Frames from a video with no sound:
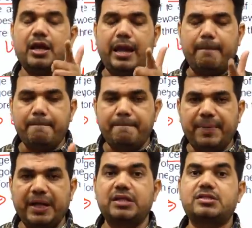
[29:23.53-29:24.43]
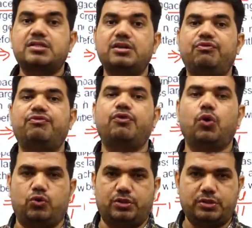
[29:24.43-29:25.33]
impulsive
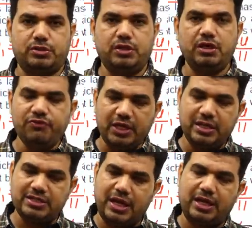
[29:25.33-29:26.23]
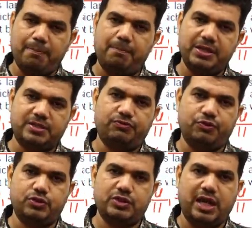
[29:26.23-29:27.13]
force, if there is any impulsive
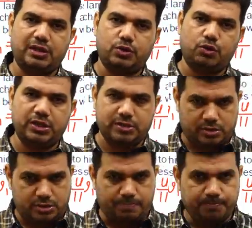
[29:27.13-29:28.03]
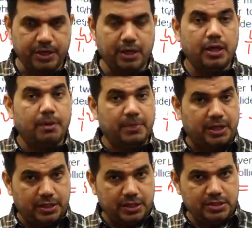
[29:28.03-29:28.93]
forces acting on the system.
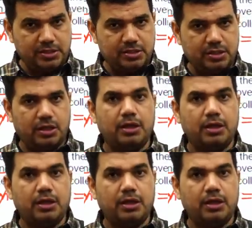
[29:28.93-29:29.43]
Because